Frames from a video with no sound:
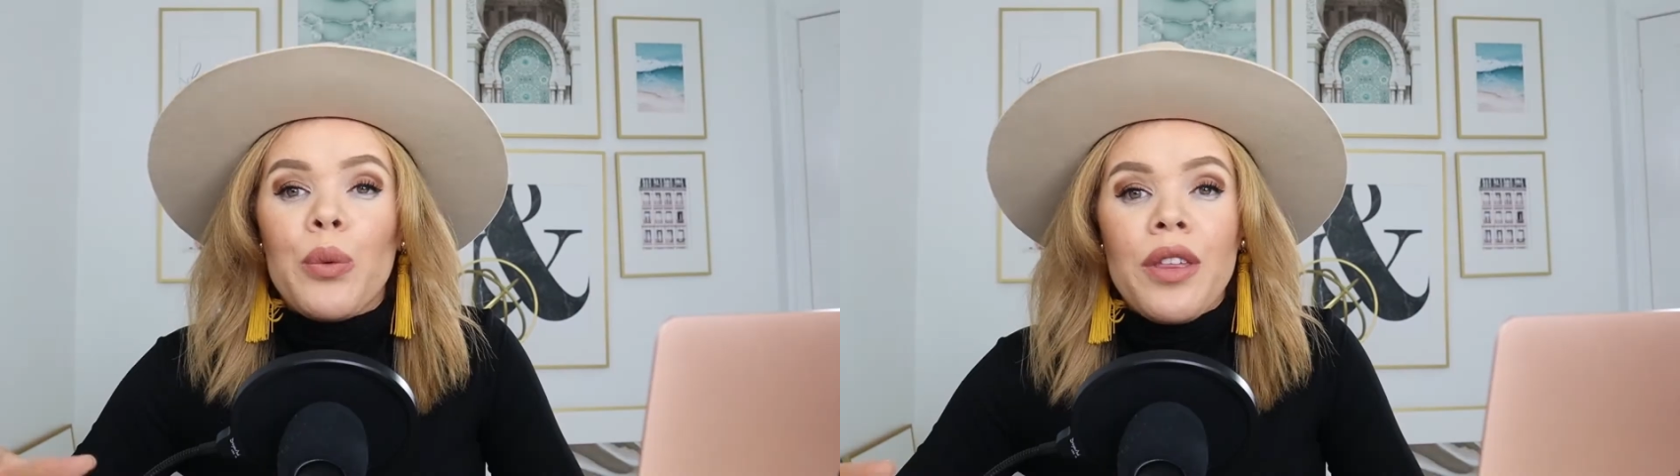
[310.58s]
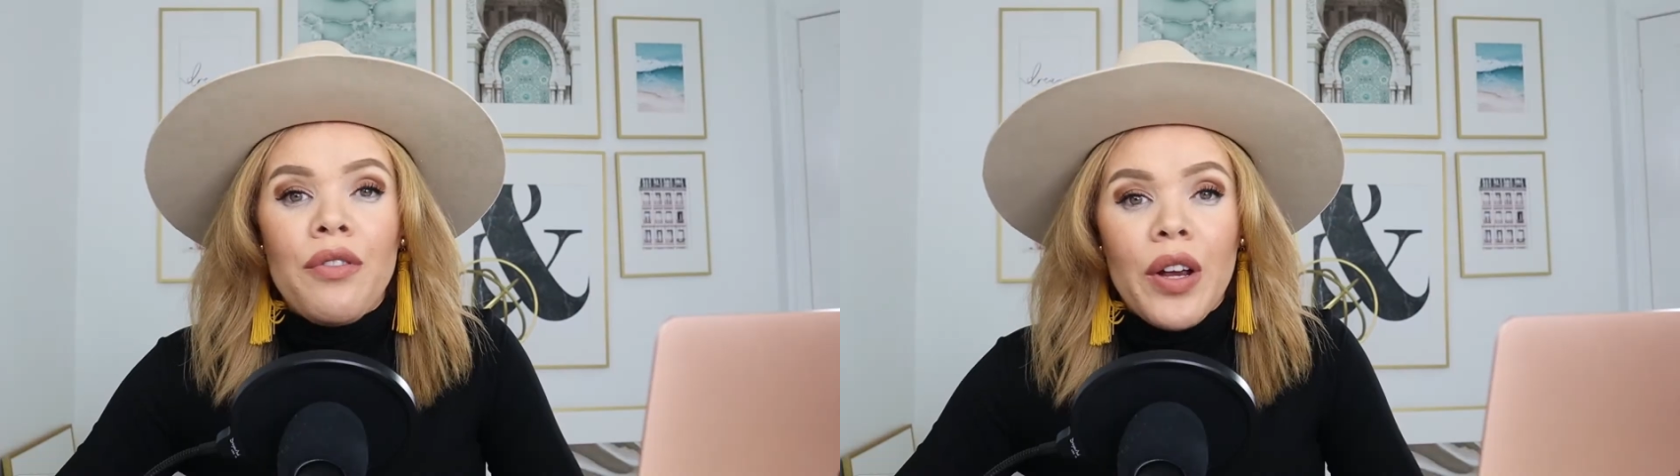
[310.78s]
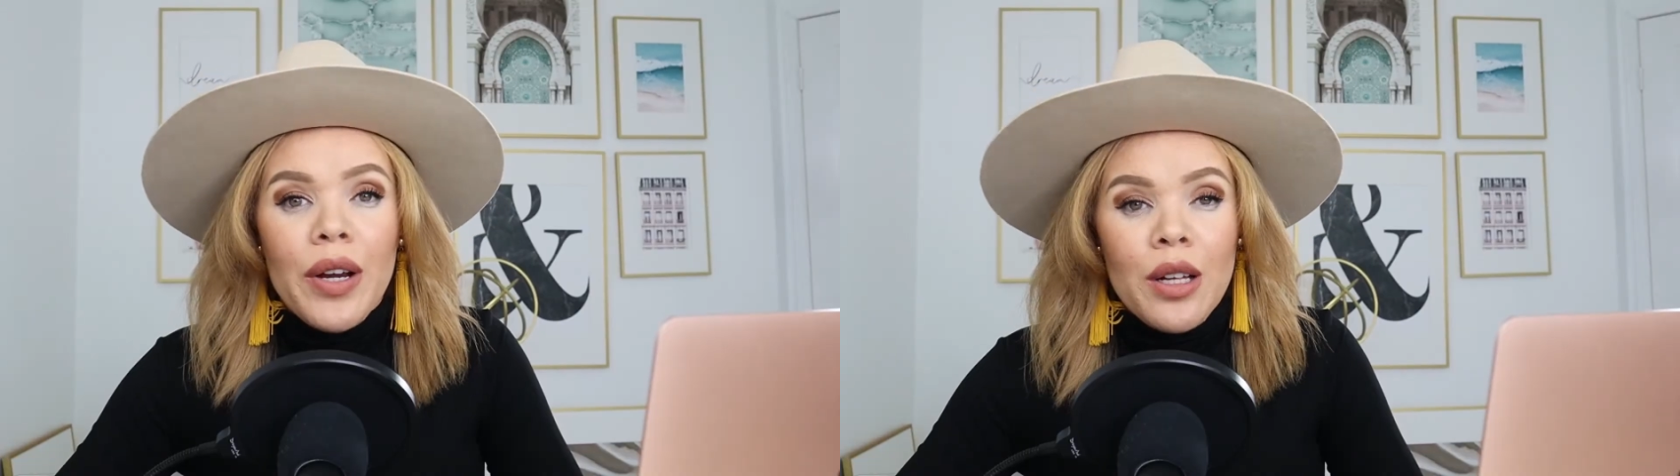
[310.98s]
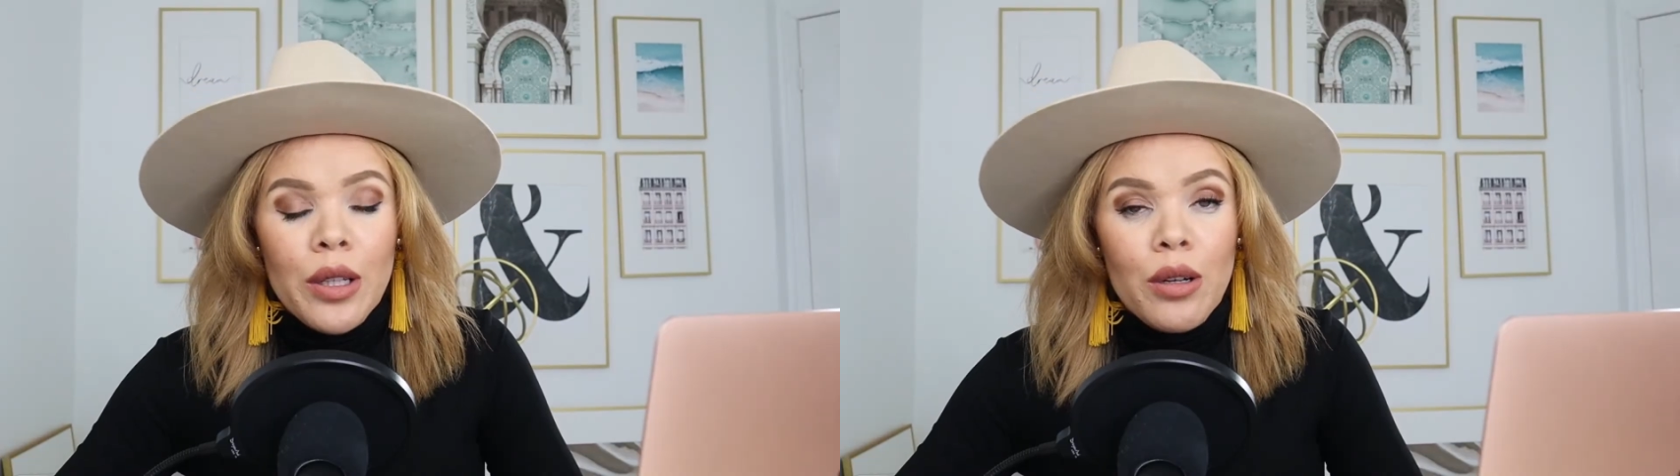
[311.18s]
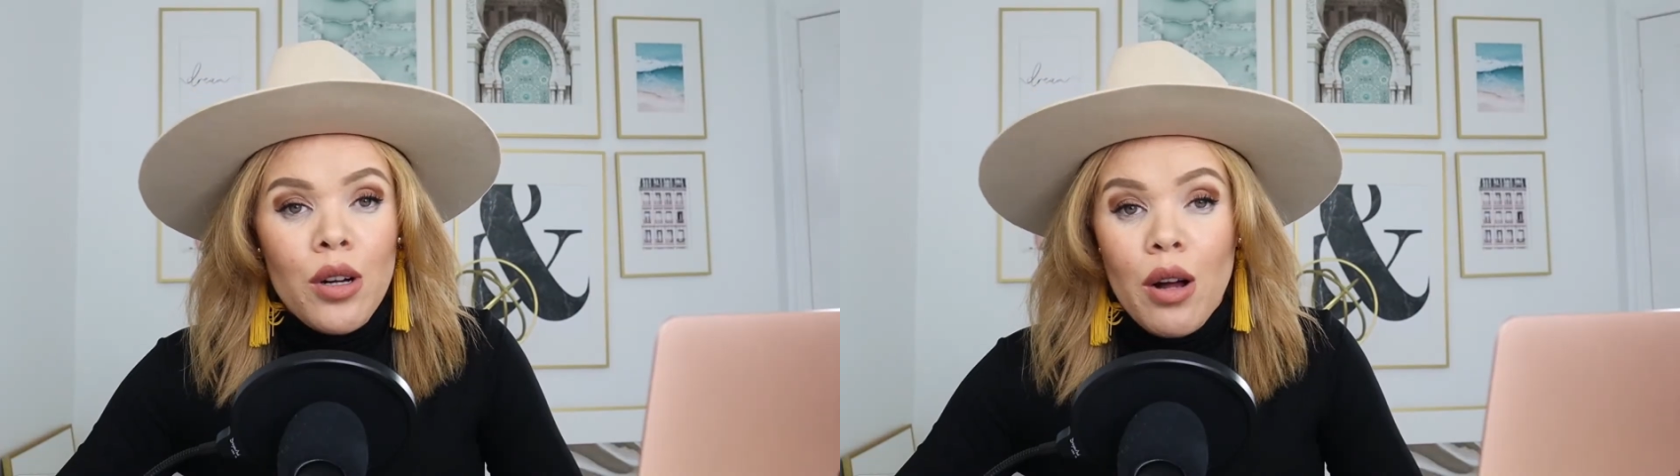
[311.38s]
with a very
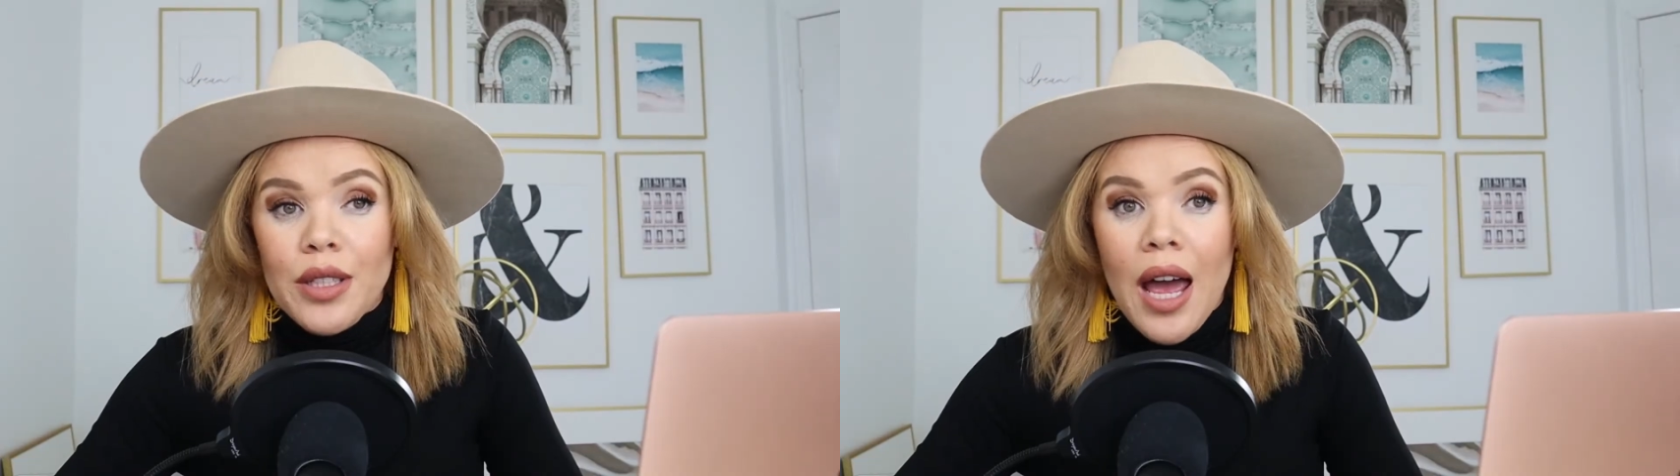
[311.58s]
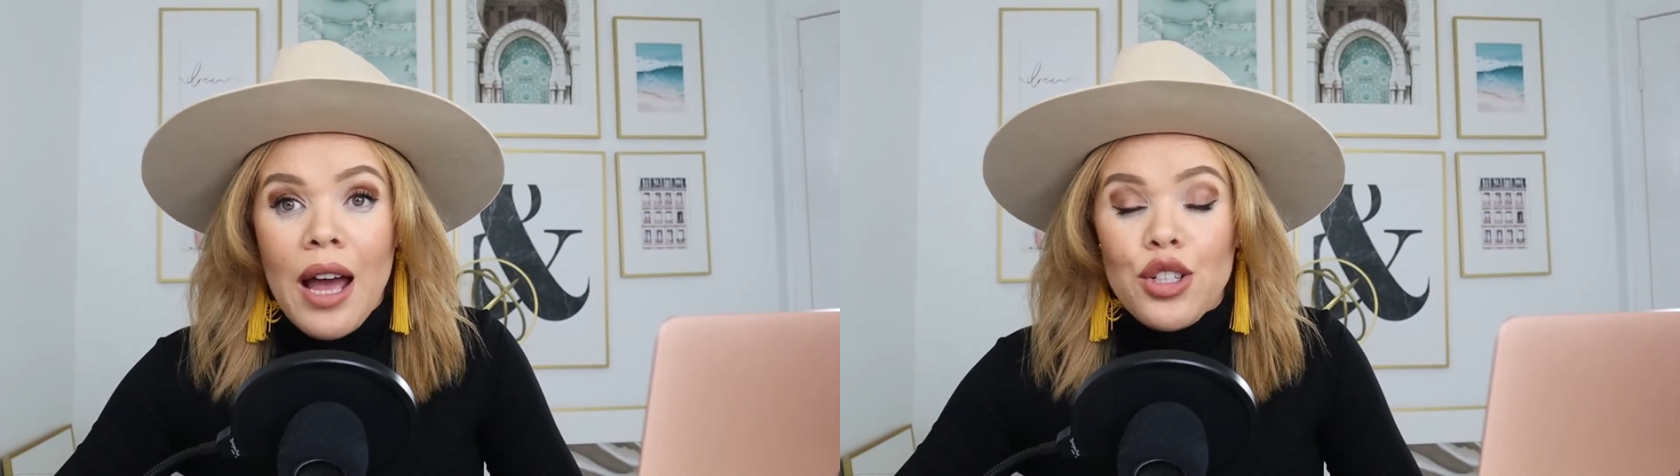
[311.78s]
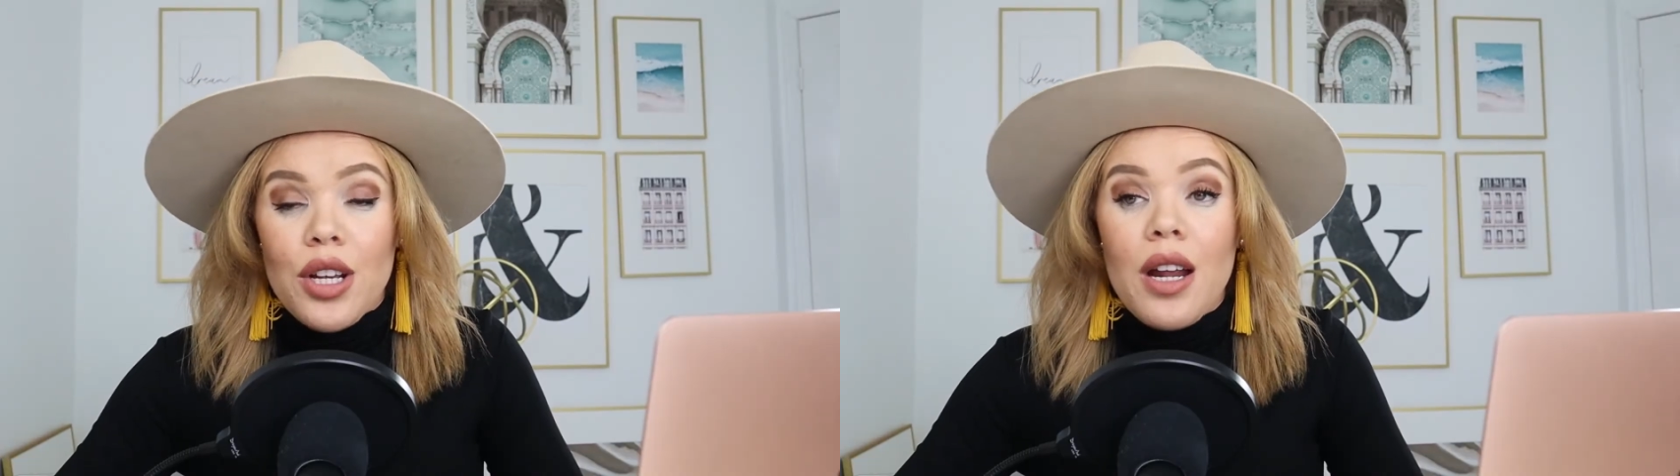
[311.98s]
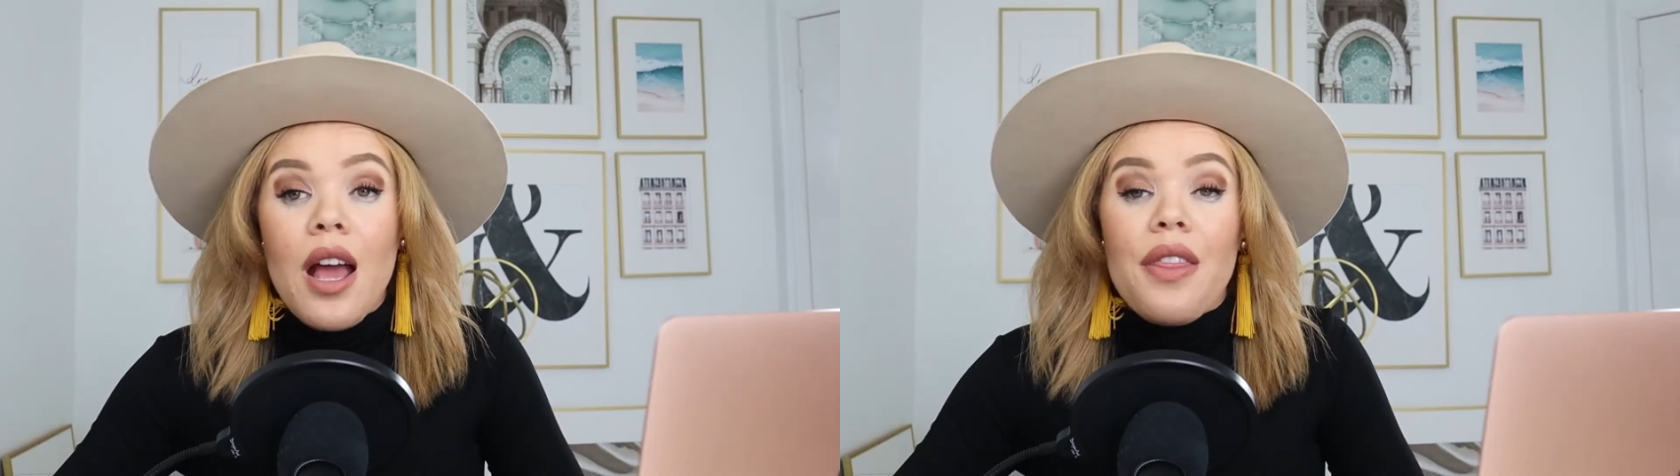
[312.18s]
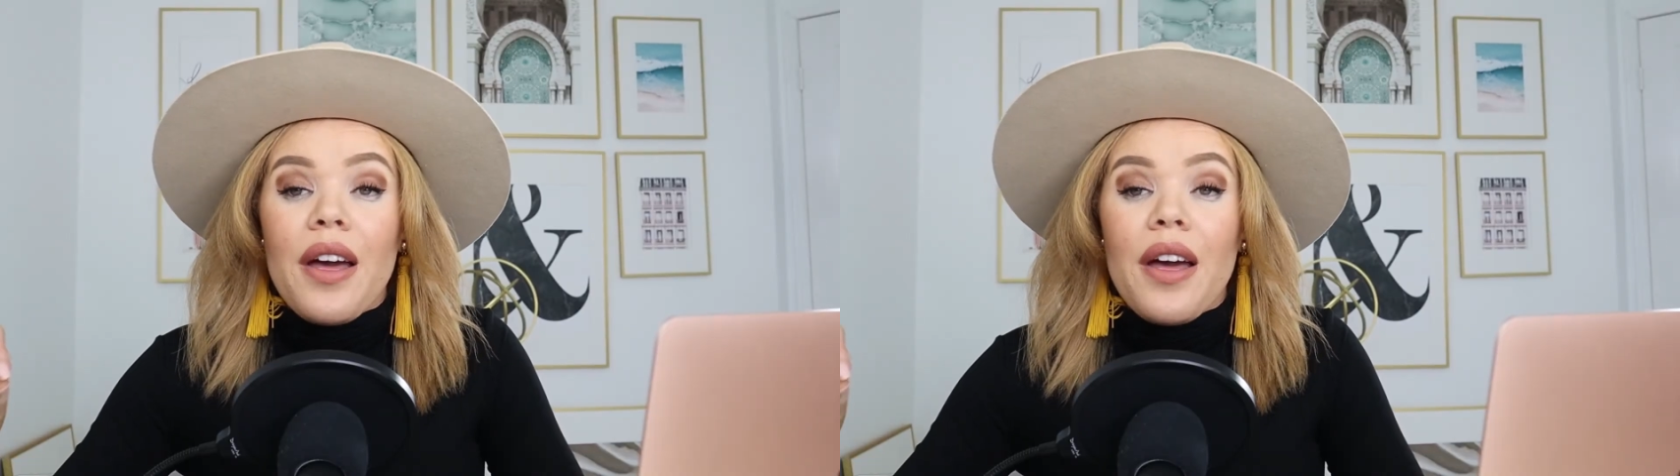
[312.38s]
clear call to action.